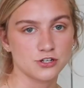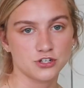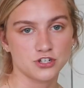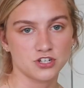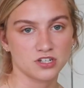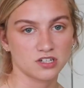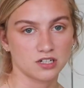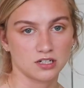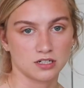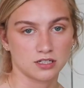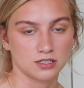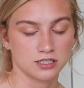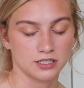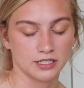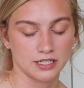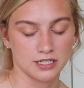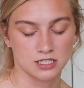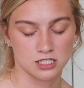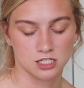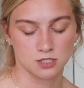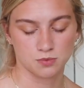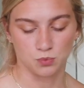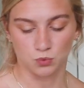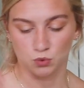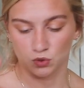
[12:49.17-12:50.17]
just took a clean
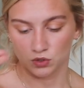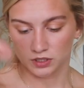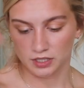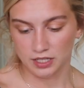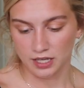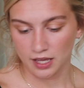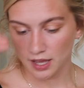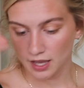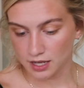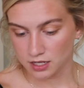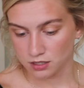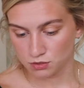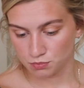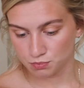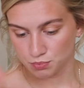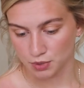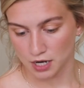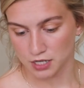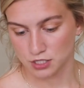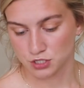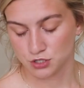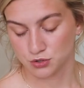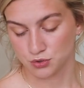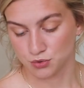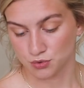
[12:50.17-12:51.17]
spoolie and brushed